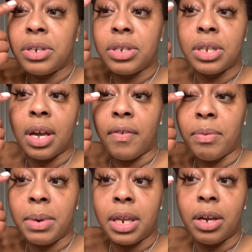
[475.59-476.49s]
It's time for
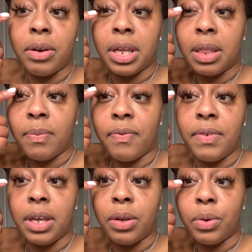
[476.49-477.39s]
me to go get them
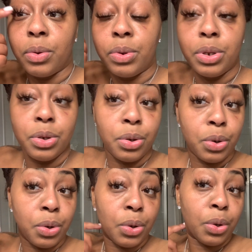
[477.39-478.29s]
filled.
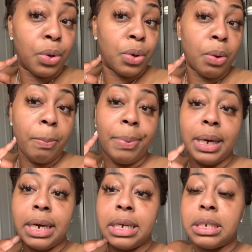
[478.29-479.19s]

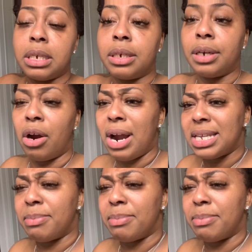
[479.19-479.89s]
But, or has it